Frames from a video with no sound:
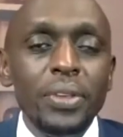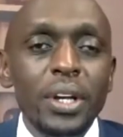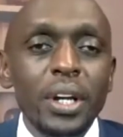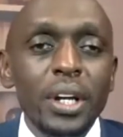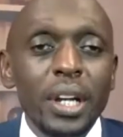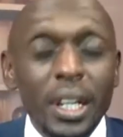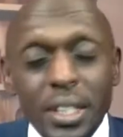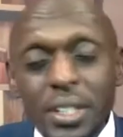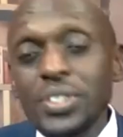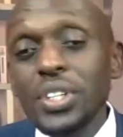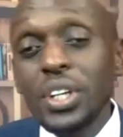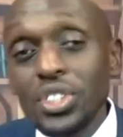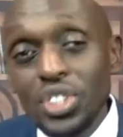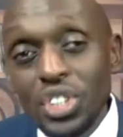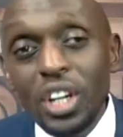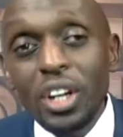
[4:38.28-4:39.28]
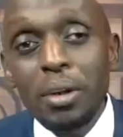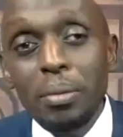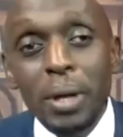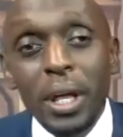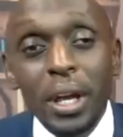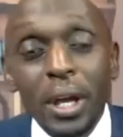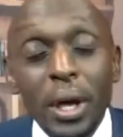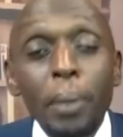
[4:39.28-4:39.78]
Ladies and
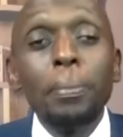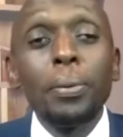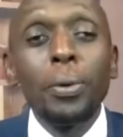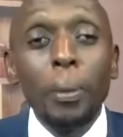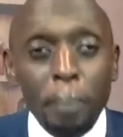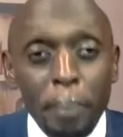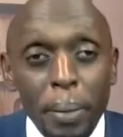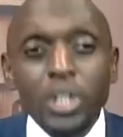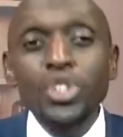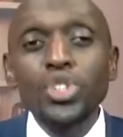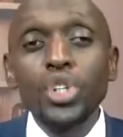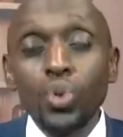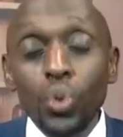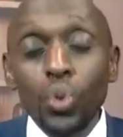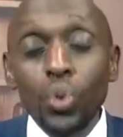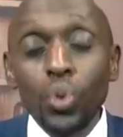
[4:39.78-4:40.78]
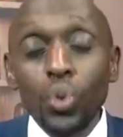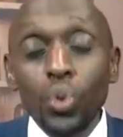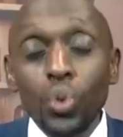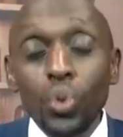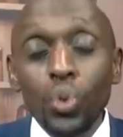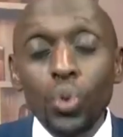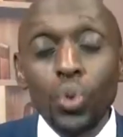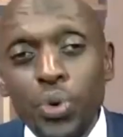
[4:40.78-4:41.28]
gentlemen, probation will
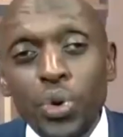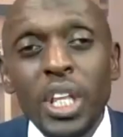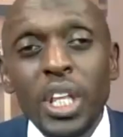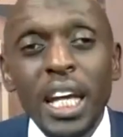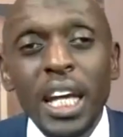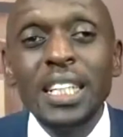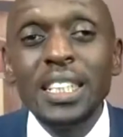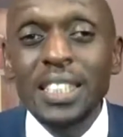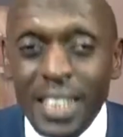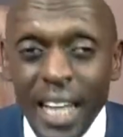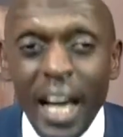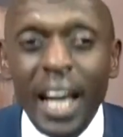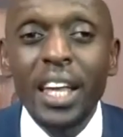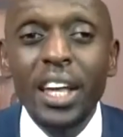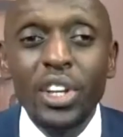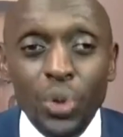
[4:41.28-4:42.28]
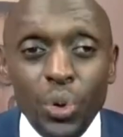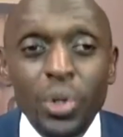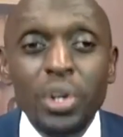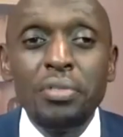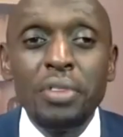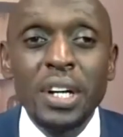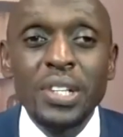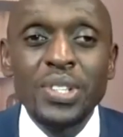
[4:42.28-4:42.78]
close for the entire
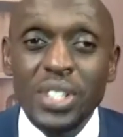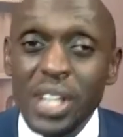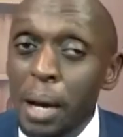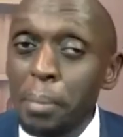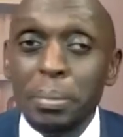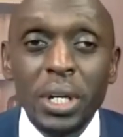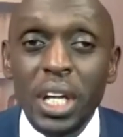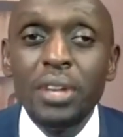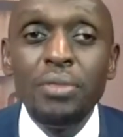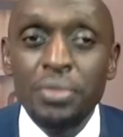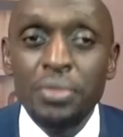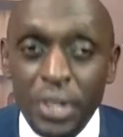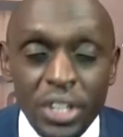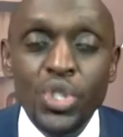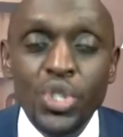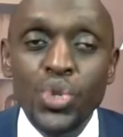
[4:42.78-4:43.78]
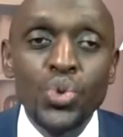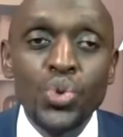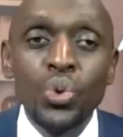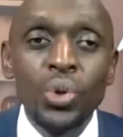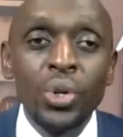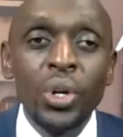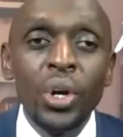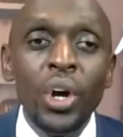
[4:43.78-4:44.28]
universe someday very
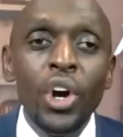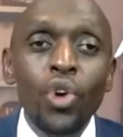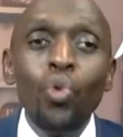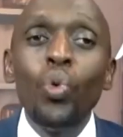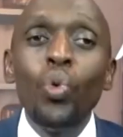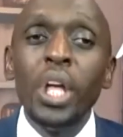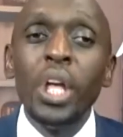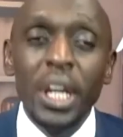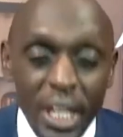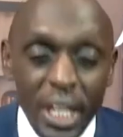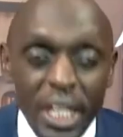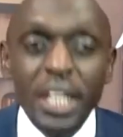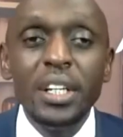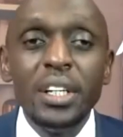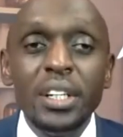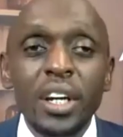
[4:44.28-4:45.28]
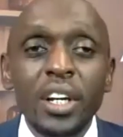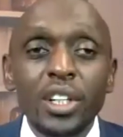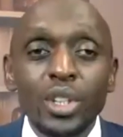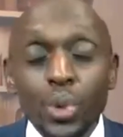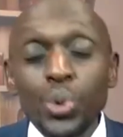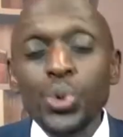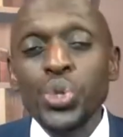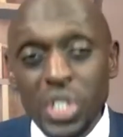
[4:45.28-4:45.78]
soon. We need
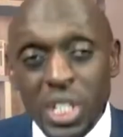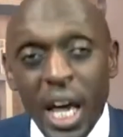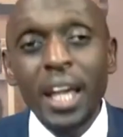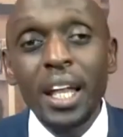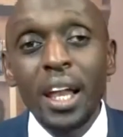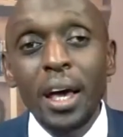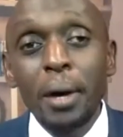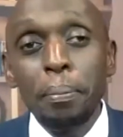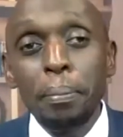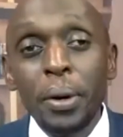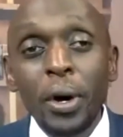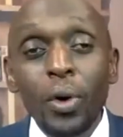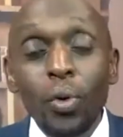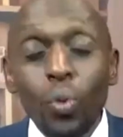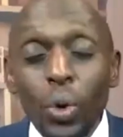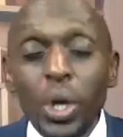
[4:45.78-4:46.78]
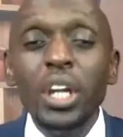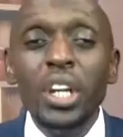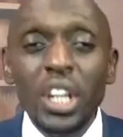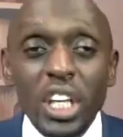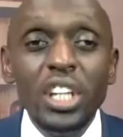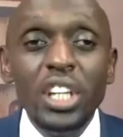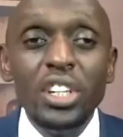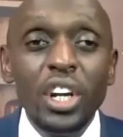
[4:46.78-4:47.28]
to style up. We
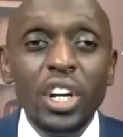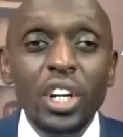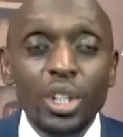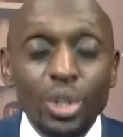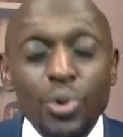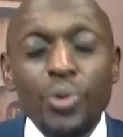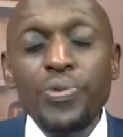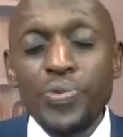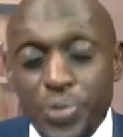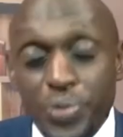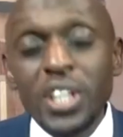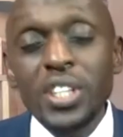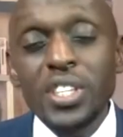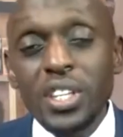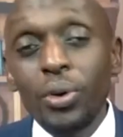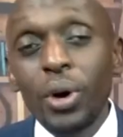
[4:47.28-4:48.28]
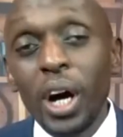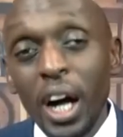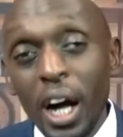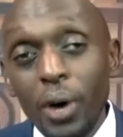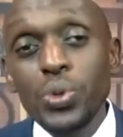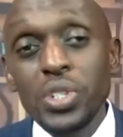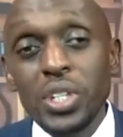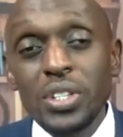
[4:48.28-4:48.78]
need to fix our
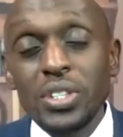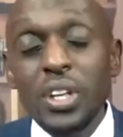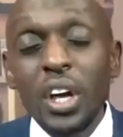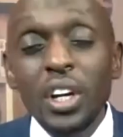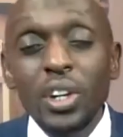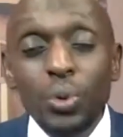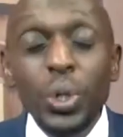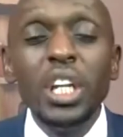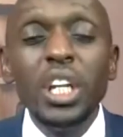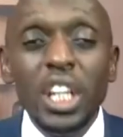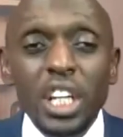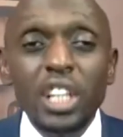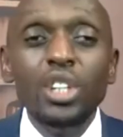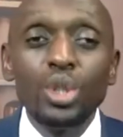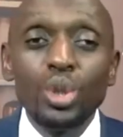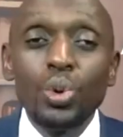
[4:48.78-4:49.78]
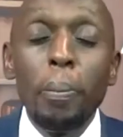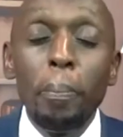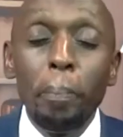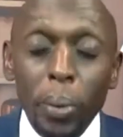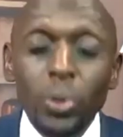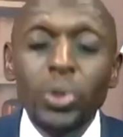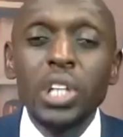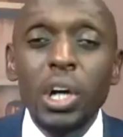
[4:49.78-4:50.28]
houses. We need to
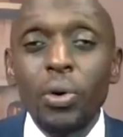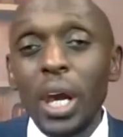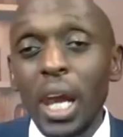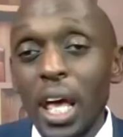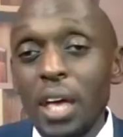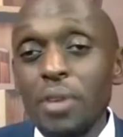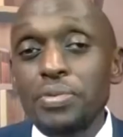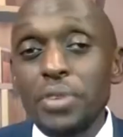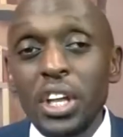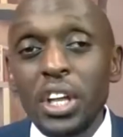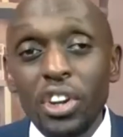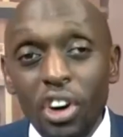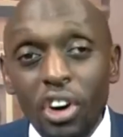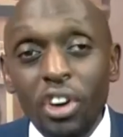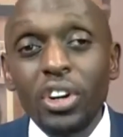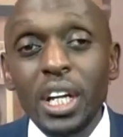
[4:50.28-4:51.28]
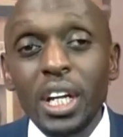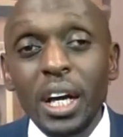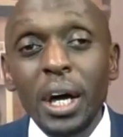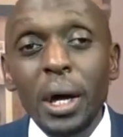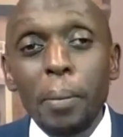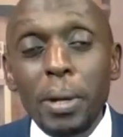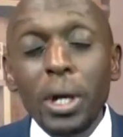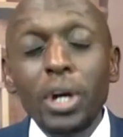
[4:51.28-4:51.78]
put our life in order,
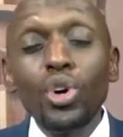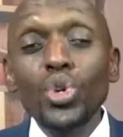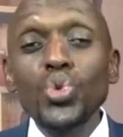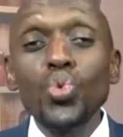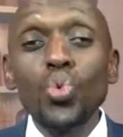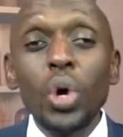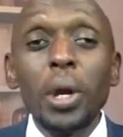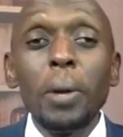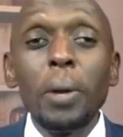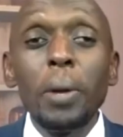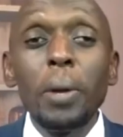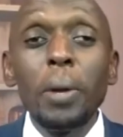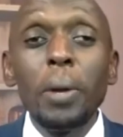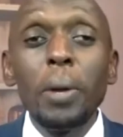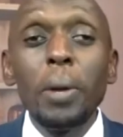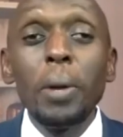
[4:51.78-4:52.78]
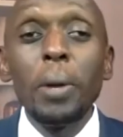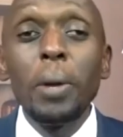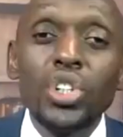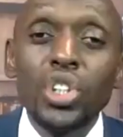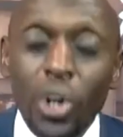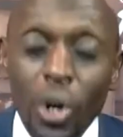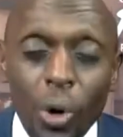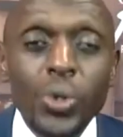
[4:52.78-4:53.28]
because when
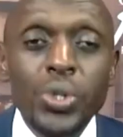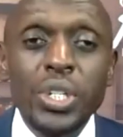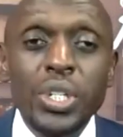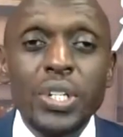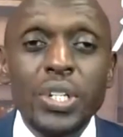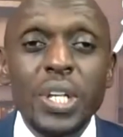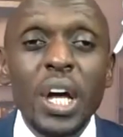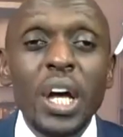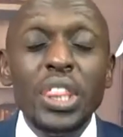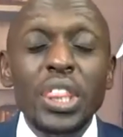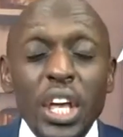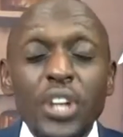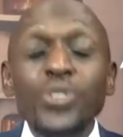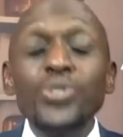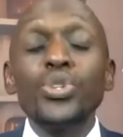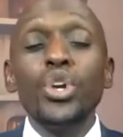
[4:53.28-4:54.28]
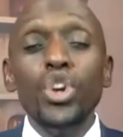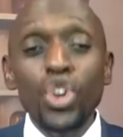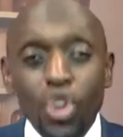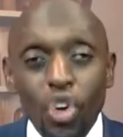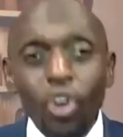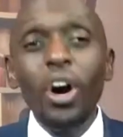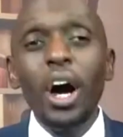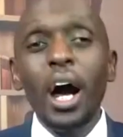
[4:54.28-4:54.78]
probation closes, there is
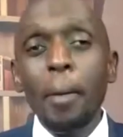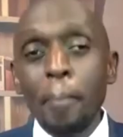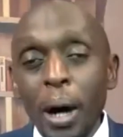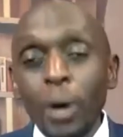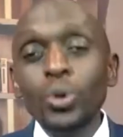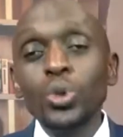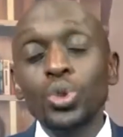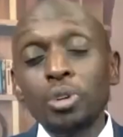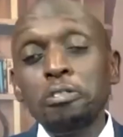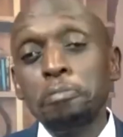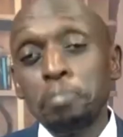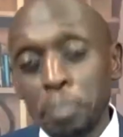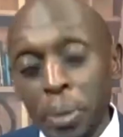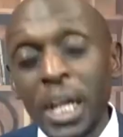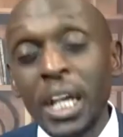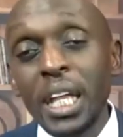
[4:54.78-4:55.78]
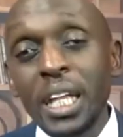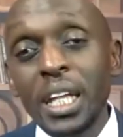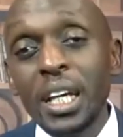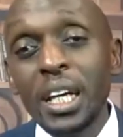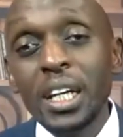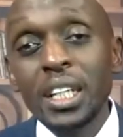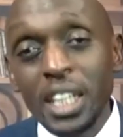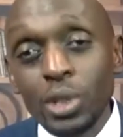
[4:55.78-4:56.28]
no amount of
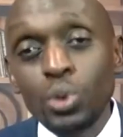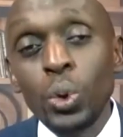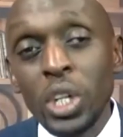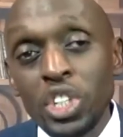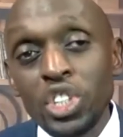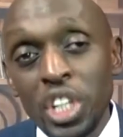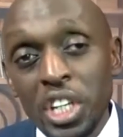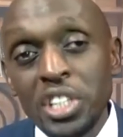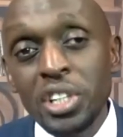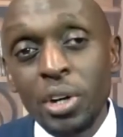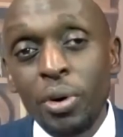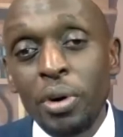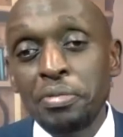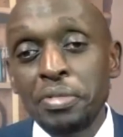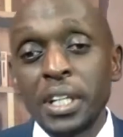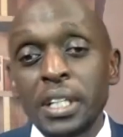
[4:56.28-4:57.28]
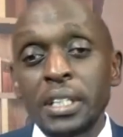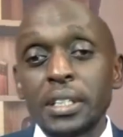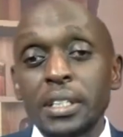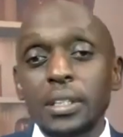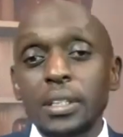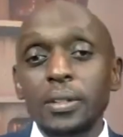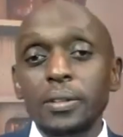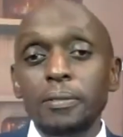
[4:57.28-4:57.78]
praying that will change our fate.
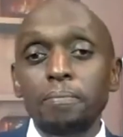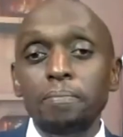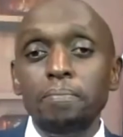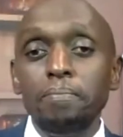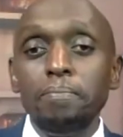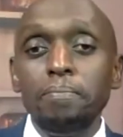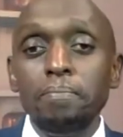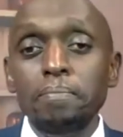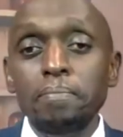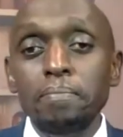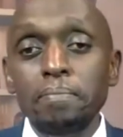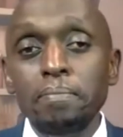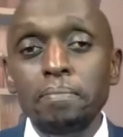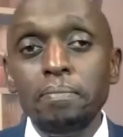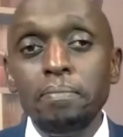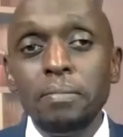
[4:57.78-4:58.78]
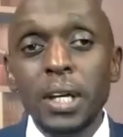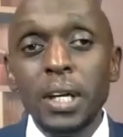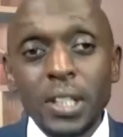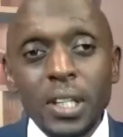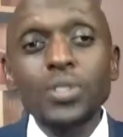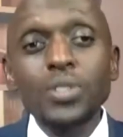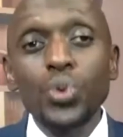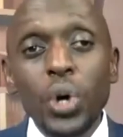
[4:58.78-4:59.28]
And
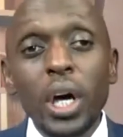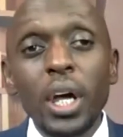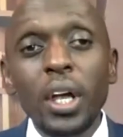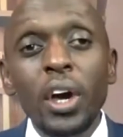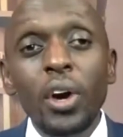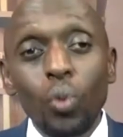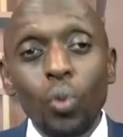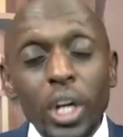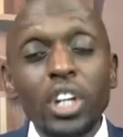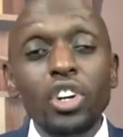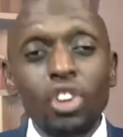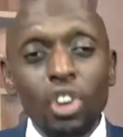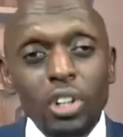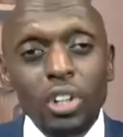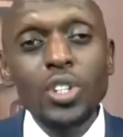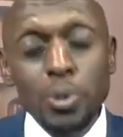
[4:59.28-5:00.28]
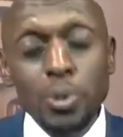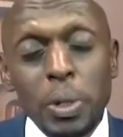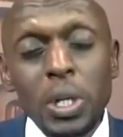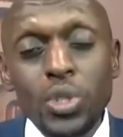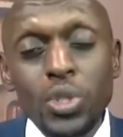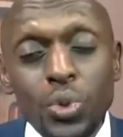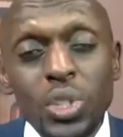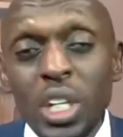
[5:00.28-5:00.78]
that's why when God
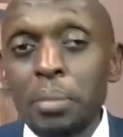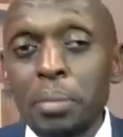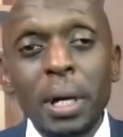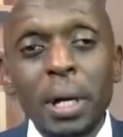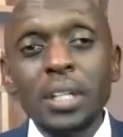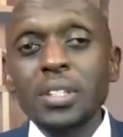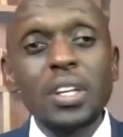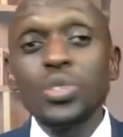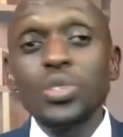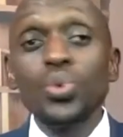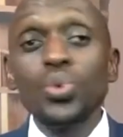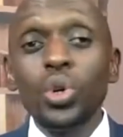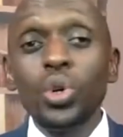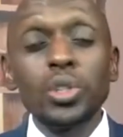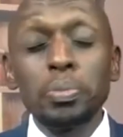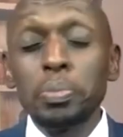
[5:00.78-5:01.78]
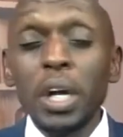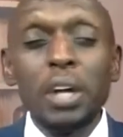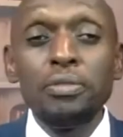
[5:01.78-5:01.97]
speaks to Jeremiah and says, do not pray